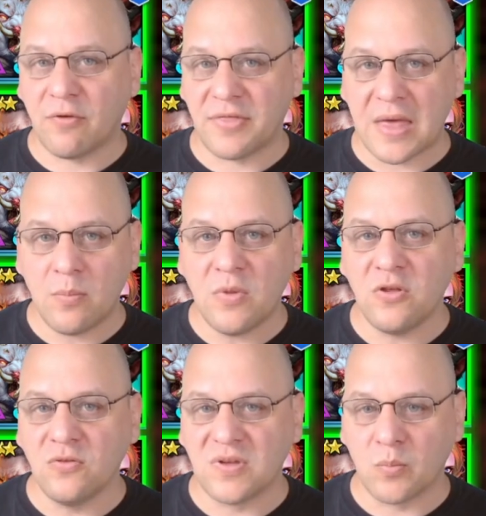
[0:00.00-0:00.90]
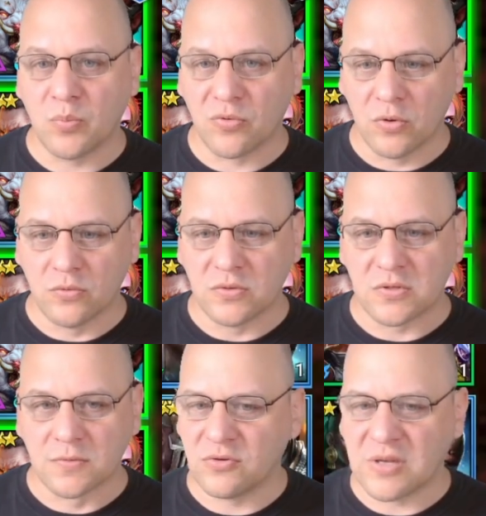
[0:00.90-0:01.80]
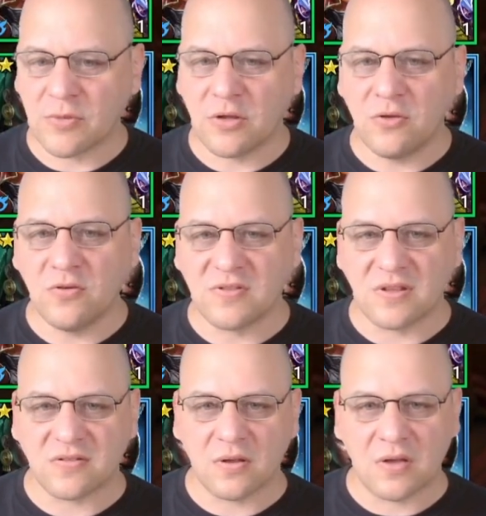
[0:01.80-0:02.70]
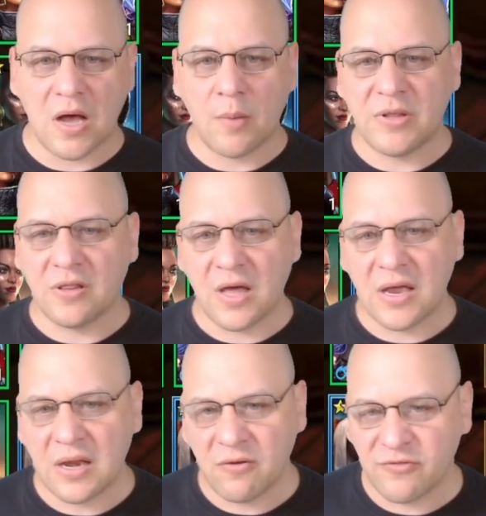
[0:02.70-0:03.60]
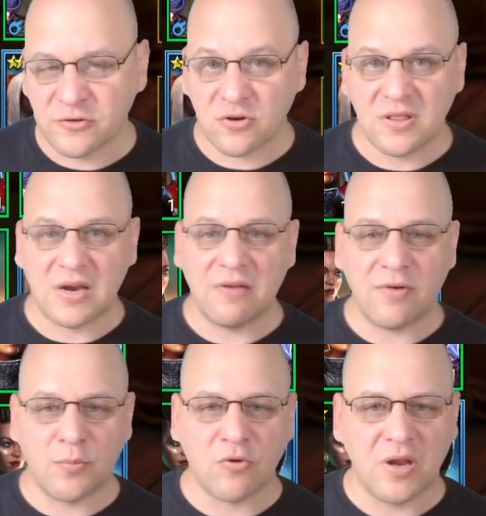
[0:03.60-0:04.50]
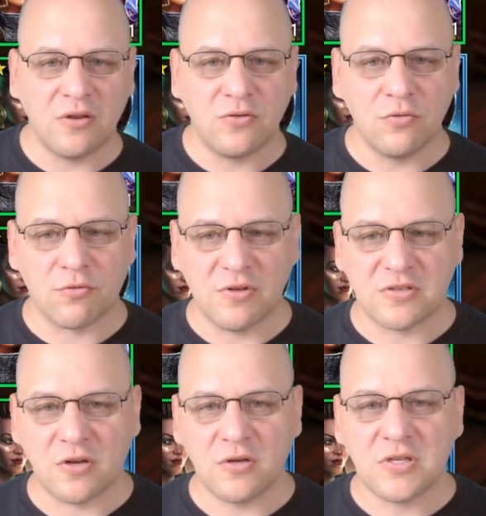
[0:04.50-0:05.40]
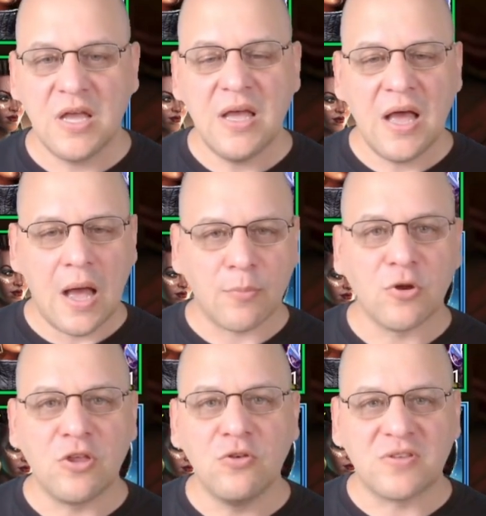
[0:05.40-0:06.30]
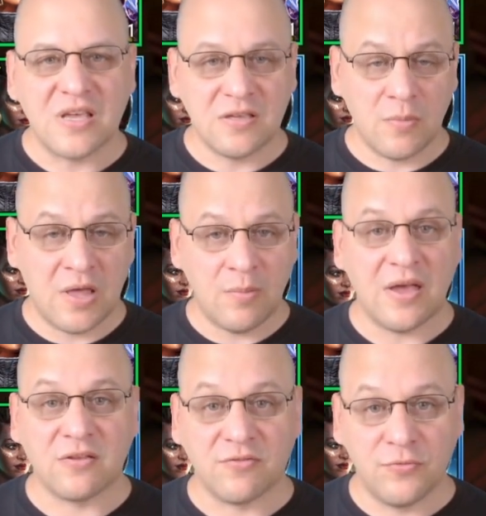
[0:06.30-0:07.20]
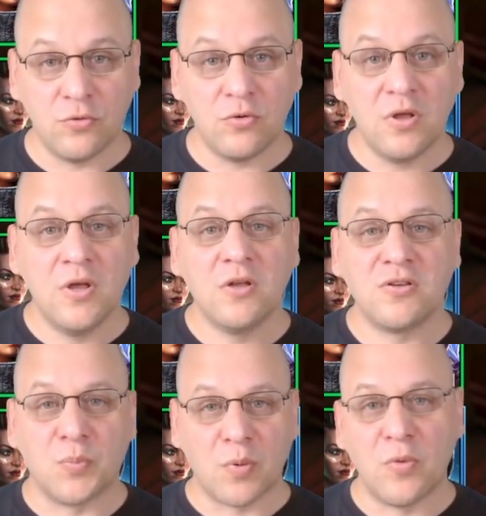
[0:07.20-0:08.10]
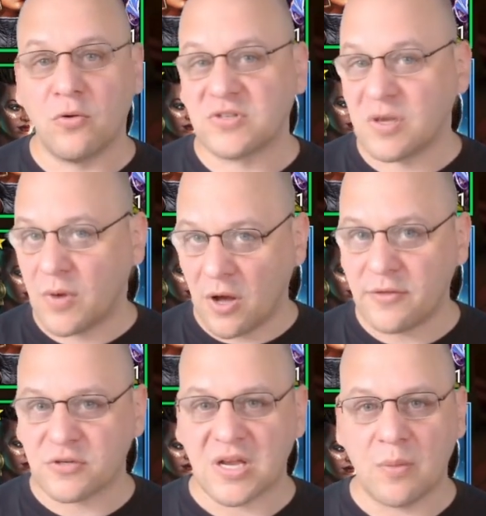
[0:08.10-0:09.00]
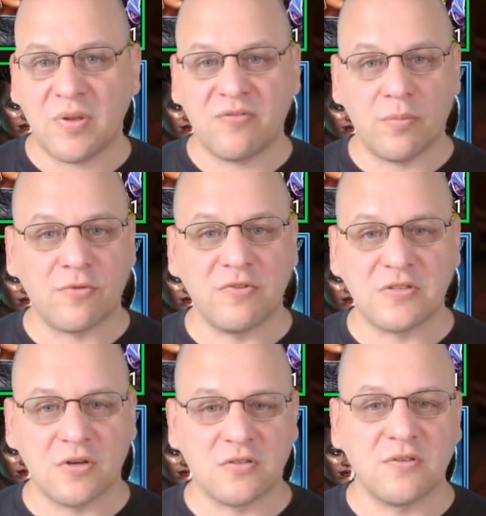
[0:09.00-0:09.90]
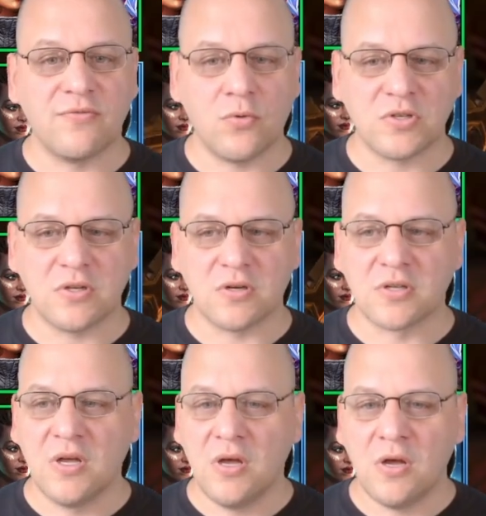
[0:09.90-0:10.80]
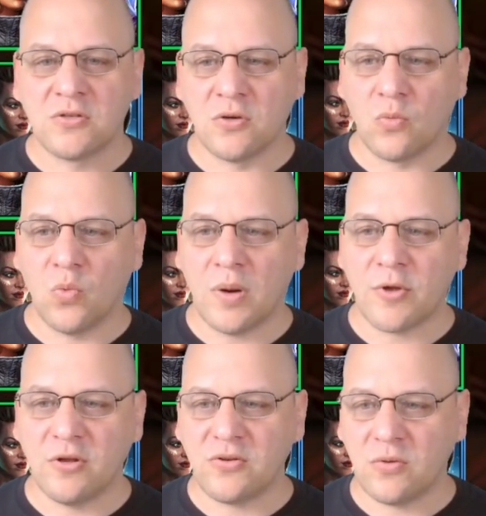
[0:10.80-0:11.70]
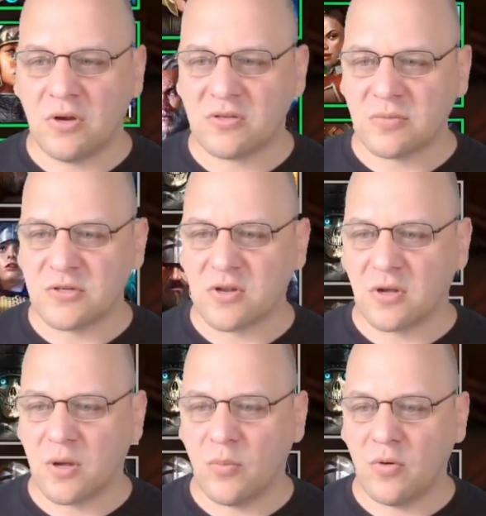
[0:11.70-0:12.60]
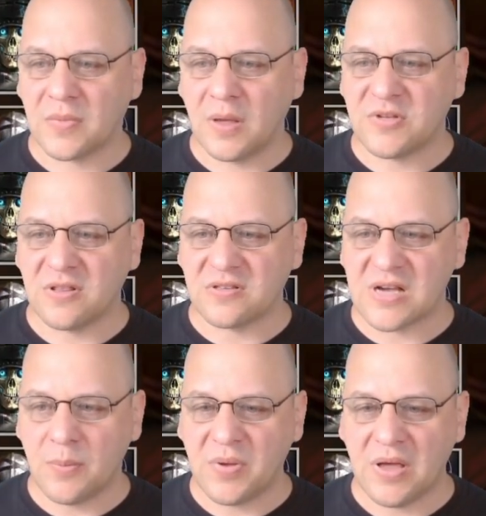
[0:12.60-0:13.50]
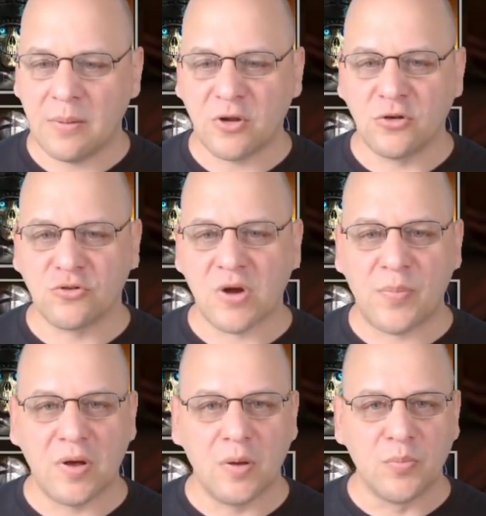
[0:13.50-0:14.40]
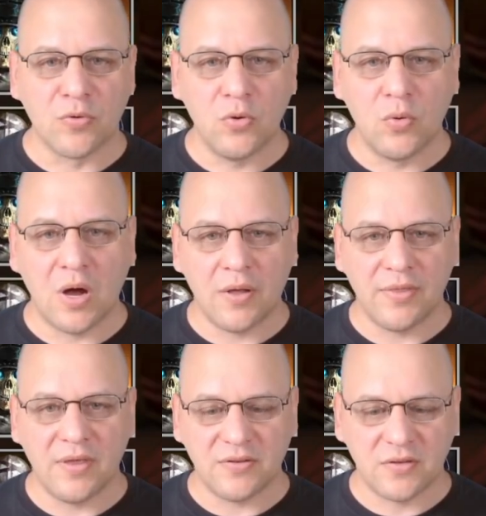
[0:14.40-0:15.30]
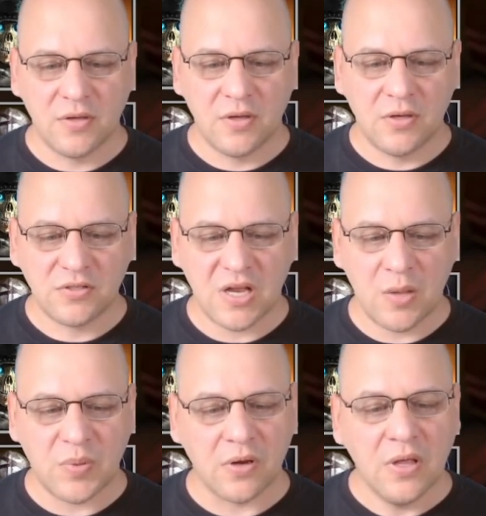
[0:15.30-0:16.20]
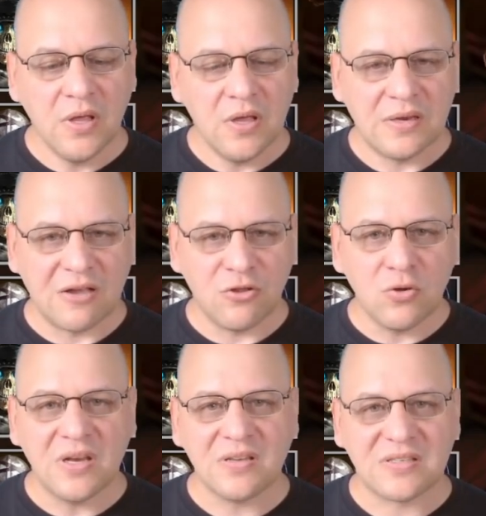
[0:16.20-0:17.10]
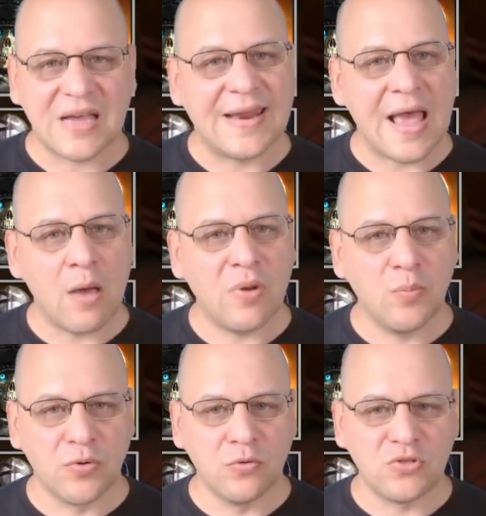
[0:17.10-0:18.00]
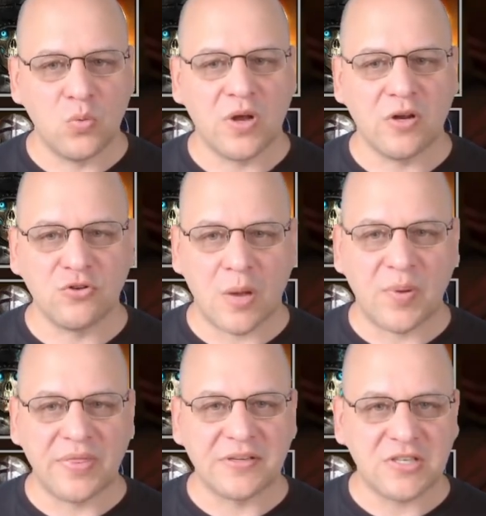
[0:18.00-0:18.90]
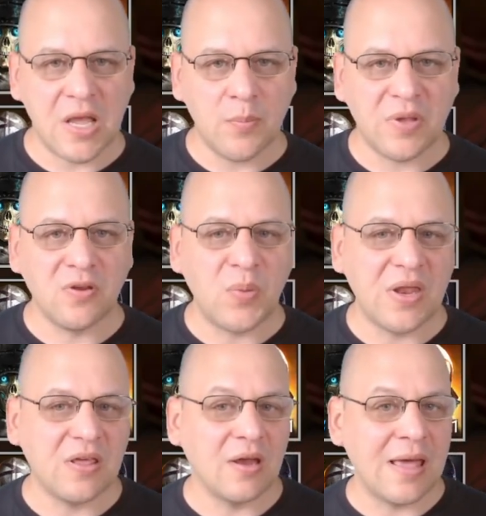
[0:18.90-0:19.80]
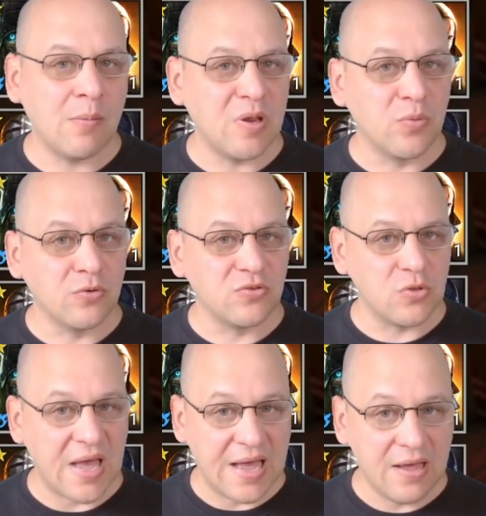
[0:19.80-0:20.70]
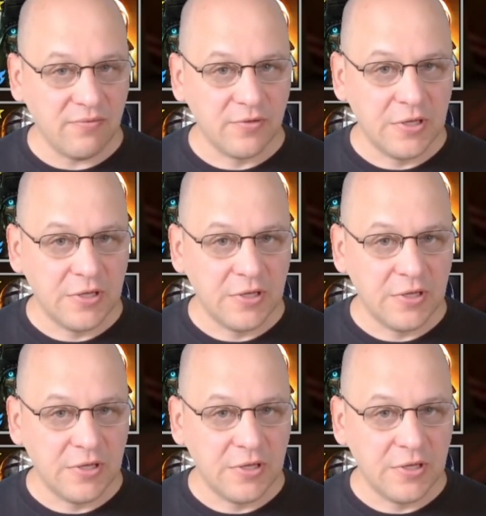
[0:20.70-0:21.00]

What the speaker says: them using brews. So I'm going to use this common line infantry that I've upgraded to 3 stars. I'm going to use him as food to promote some other champion from 3 stars to 4 stars. So what I'm going to do here is I'm just going to come up to the top, and I'm going to drop a brew on this champion. Now you can decide how many brews you want to drop on this champion depending on how many brews you have